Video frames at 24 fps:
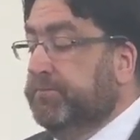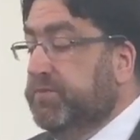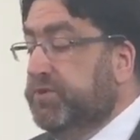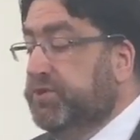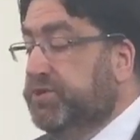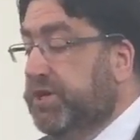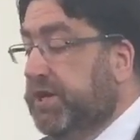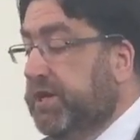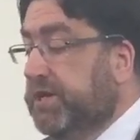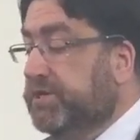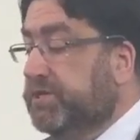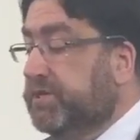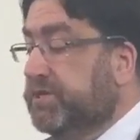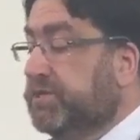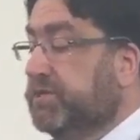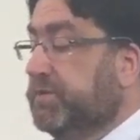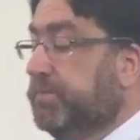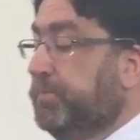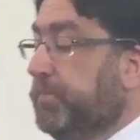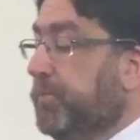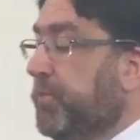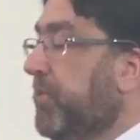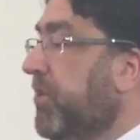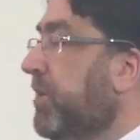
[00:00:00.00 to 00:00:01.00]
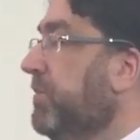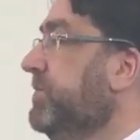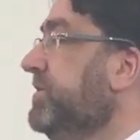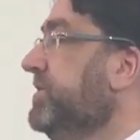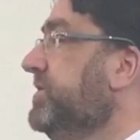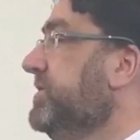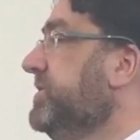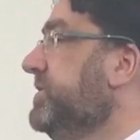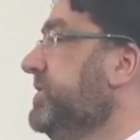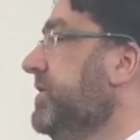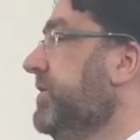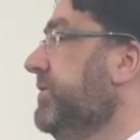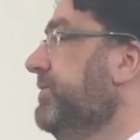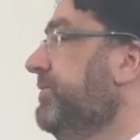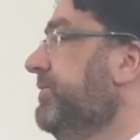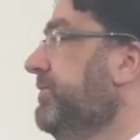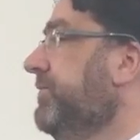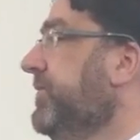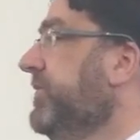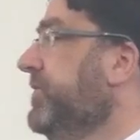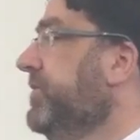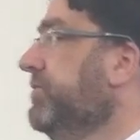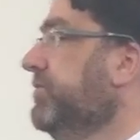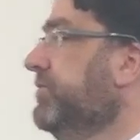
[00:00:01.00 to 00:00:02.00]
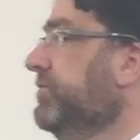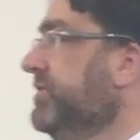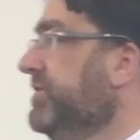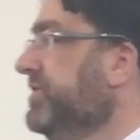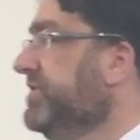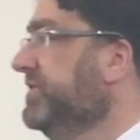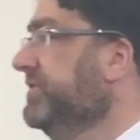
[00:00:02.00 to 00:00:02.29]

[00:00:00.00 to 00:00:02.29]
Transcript: Jesus promised the Holy